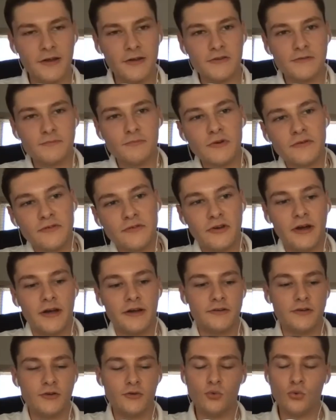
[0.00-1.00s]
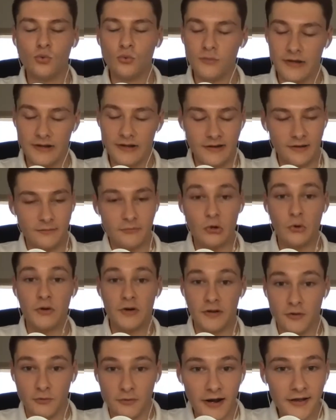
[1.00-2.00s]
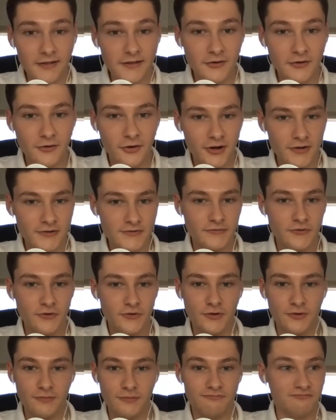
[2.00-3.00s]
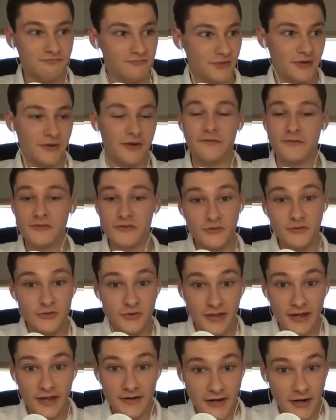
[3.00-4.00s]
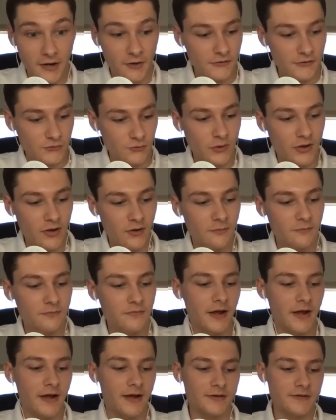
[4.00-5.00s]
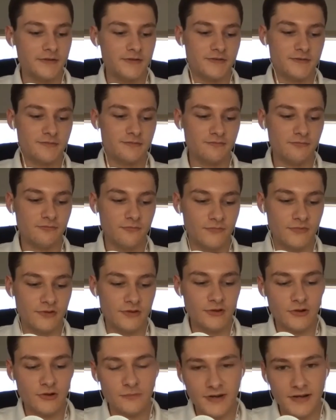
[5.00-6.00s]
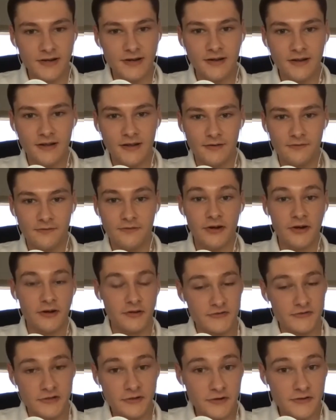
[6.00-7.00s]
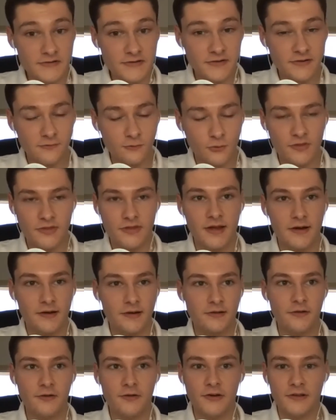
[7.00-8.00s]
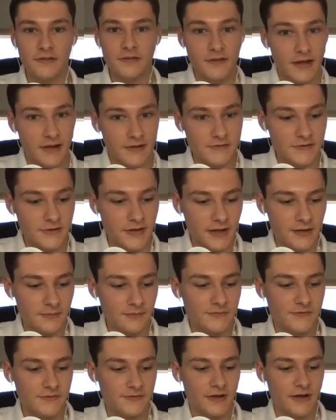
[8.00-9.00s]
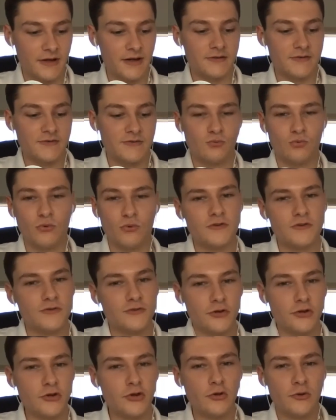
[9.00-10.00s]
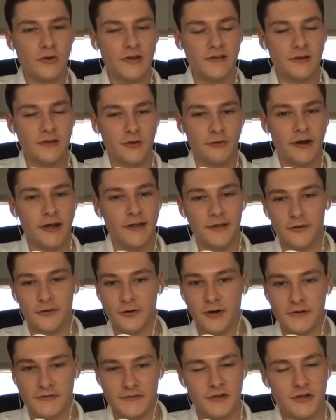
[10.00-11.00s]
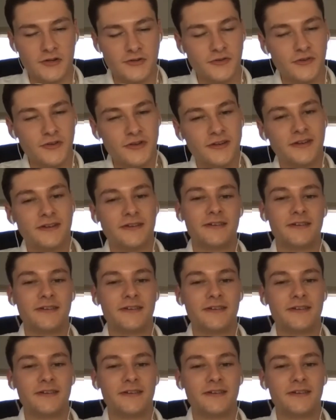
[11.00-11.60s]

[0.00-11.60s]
just moving on, you ended up going into rallycross for, obviously you do that now as well. You competed in various series with that, including X Games. Just what drew you into rallycross initially?